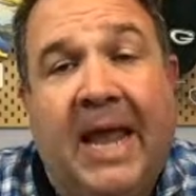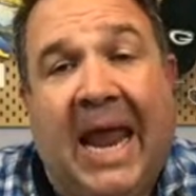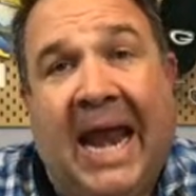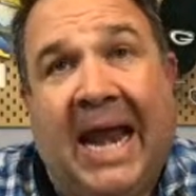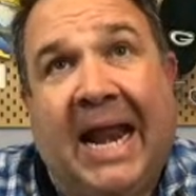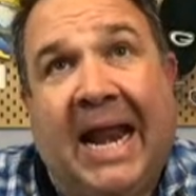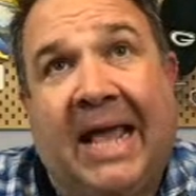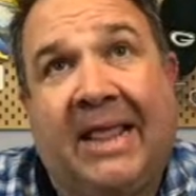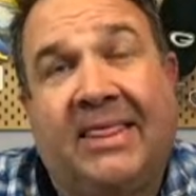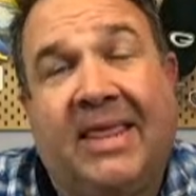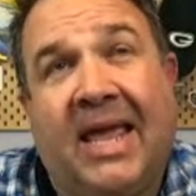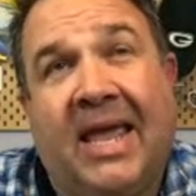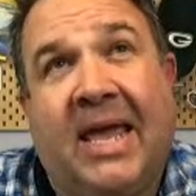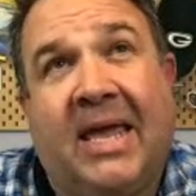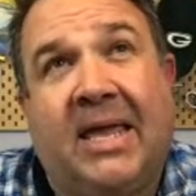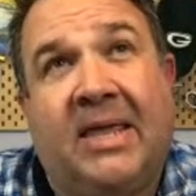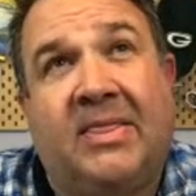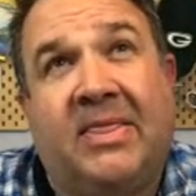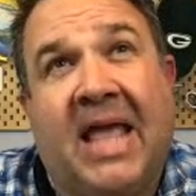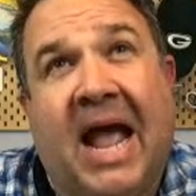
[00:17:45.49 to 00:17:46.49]
And I
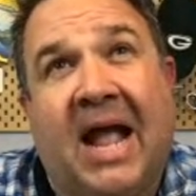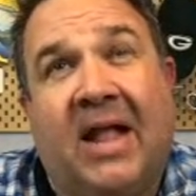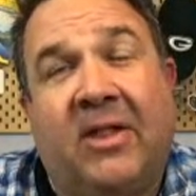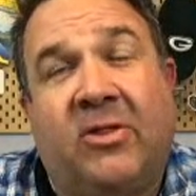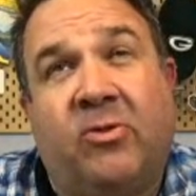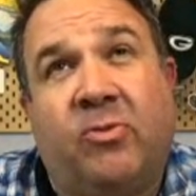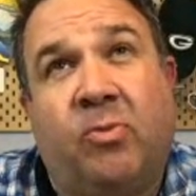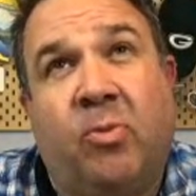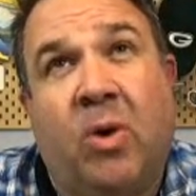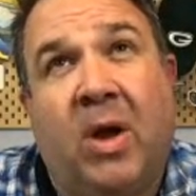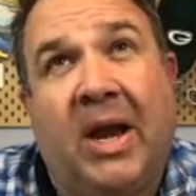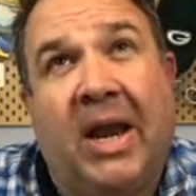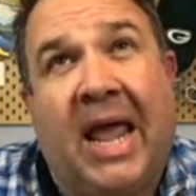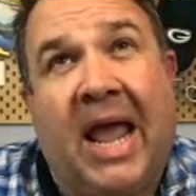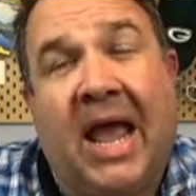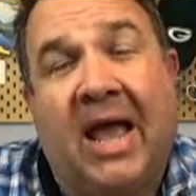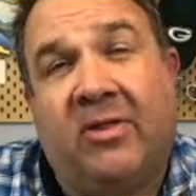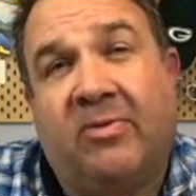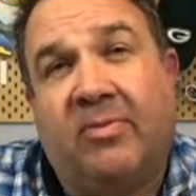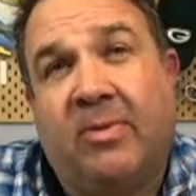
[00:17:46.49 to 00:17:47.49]
think that's what
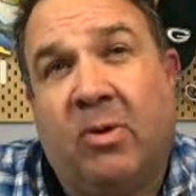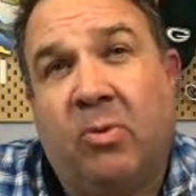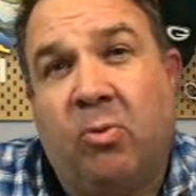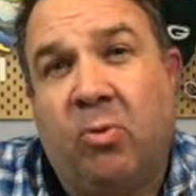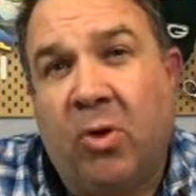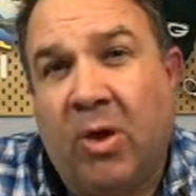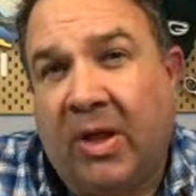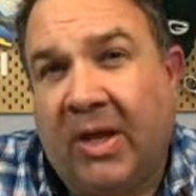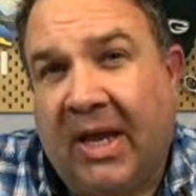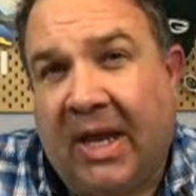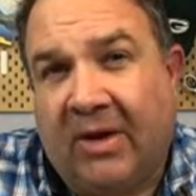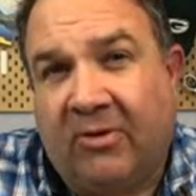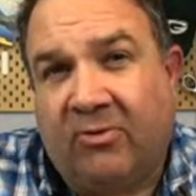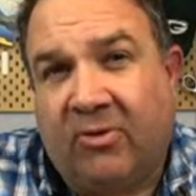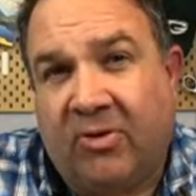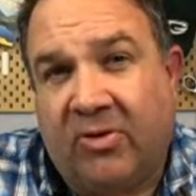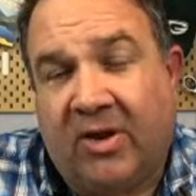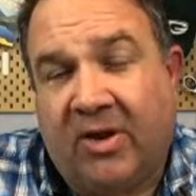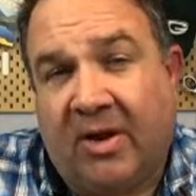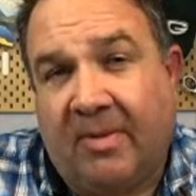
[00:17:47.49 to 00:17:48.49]
has me really
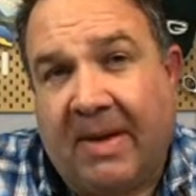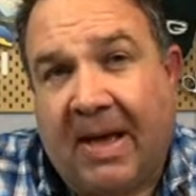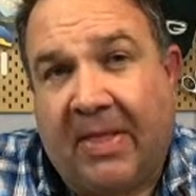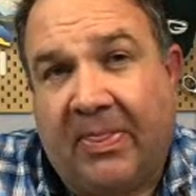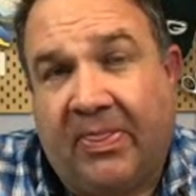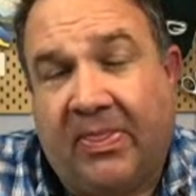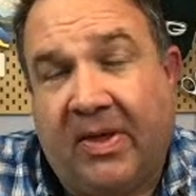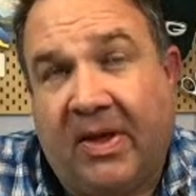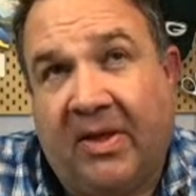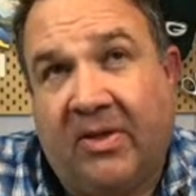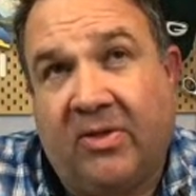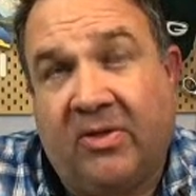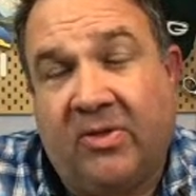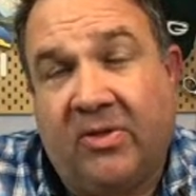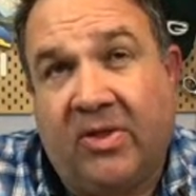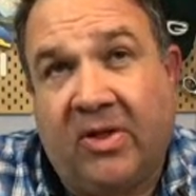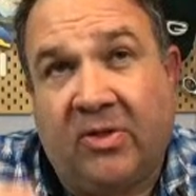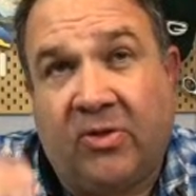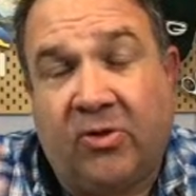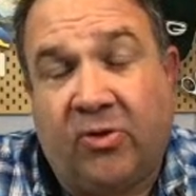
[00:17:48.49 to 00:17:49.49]
interested about this
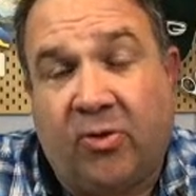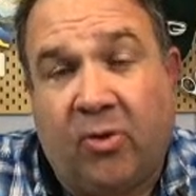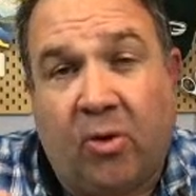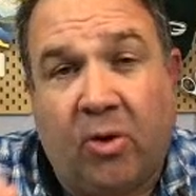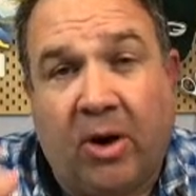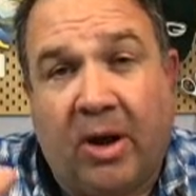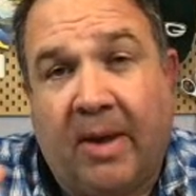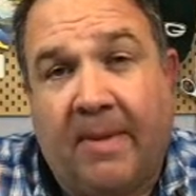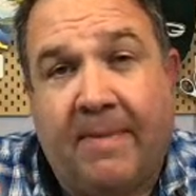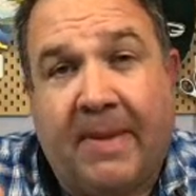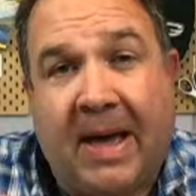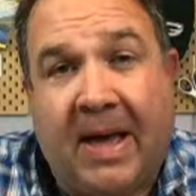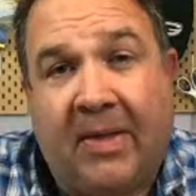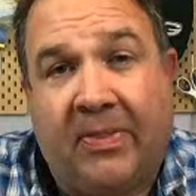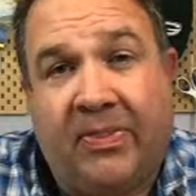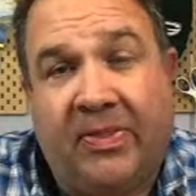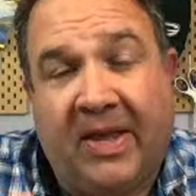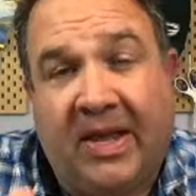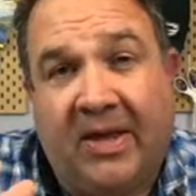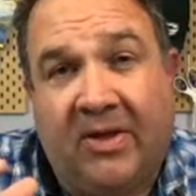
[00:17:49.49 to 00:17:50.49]
story
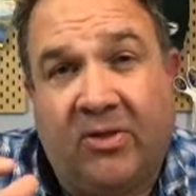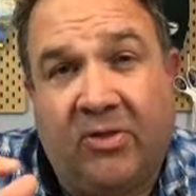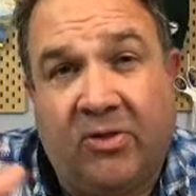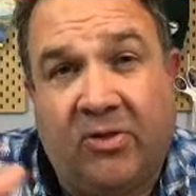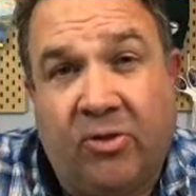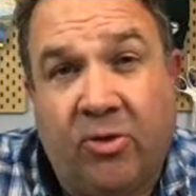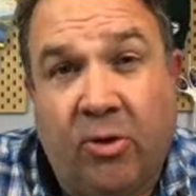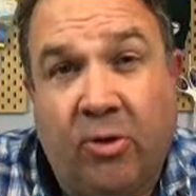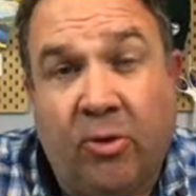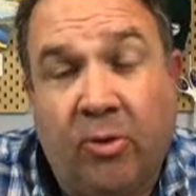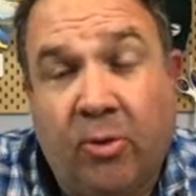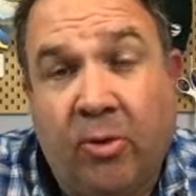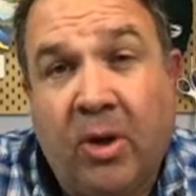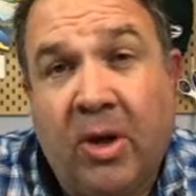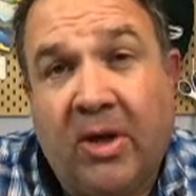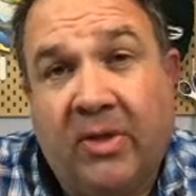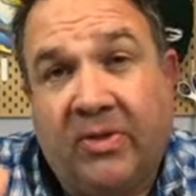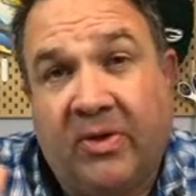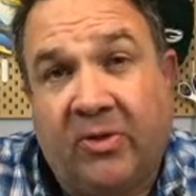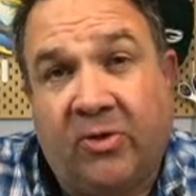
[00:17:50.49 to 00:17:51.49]
about this new
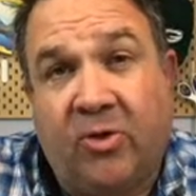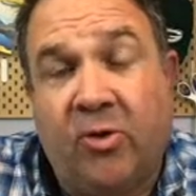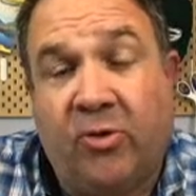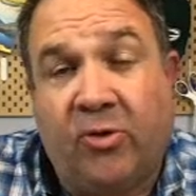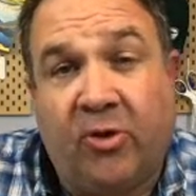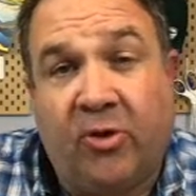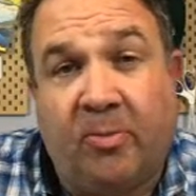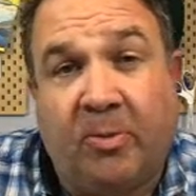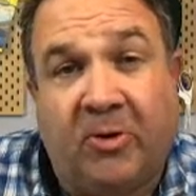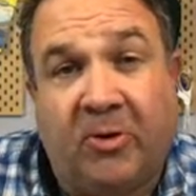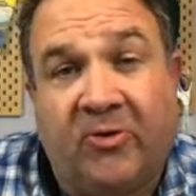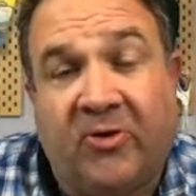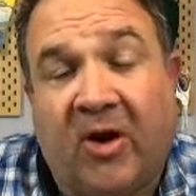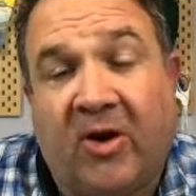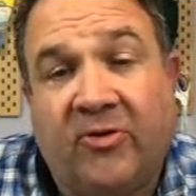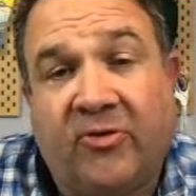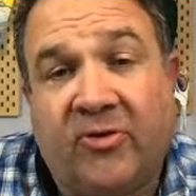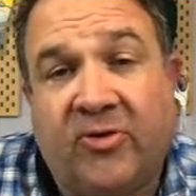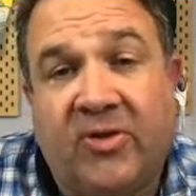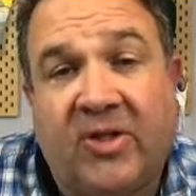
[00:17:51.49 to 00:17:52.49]

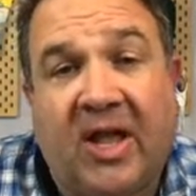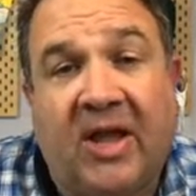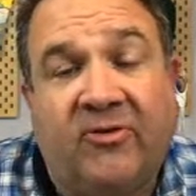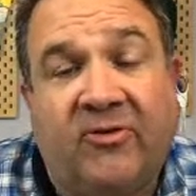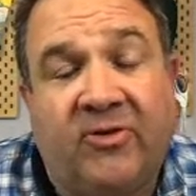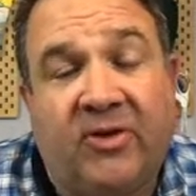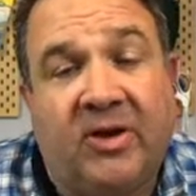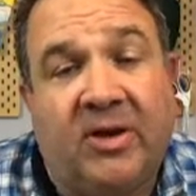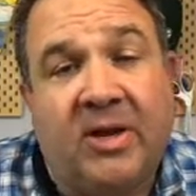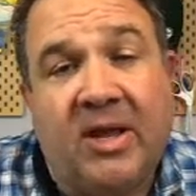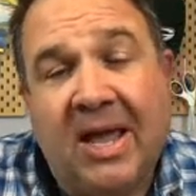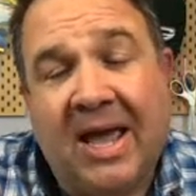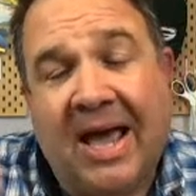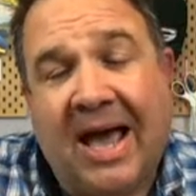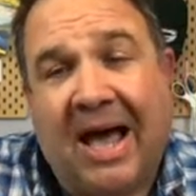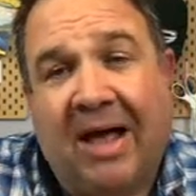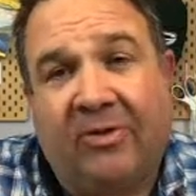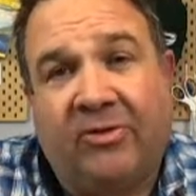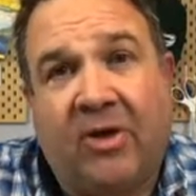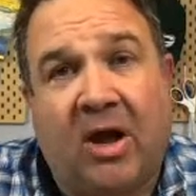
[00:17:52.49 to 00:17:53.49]
supercharger station.
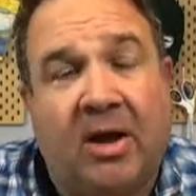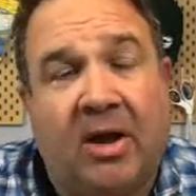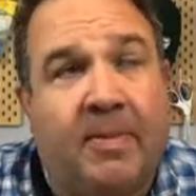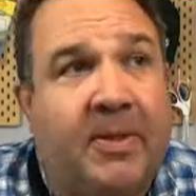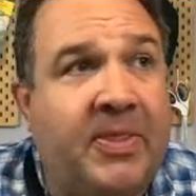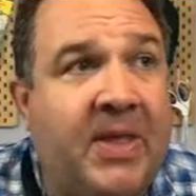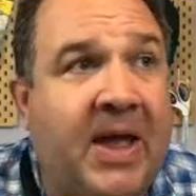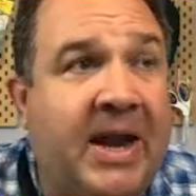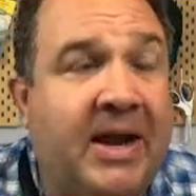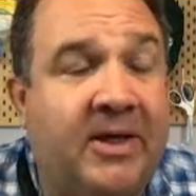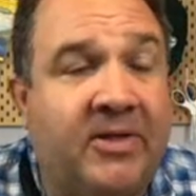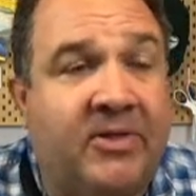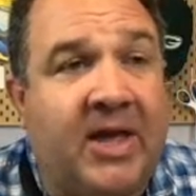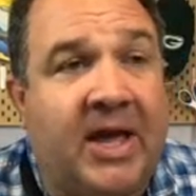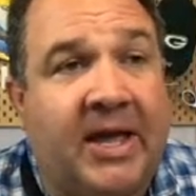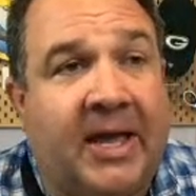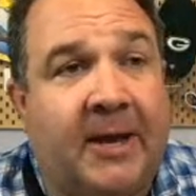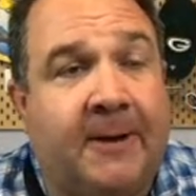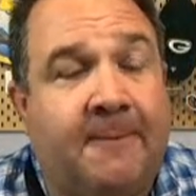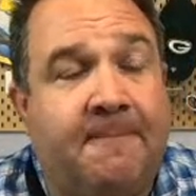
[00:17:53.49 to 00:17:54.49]
I'll talk about that in a
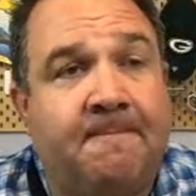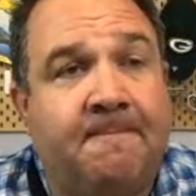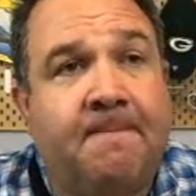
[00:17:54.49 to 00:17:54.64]
second.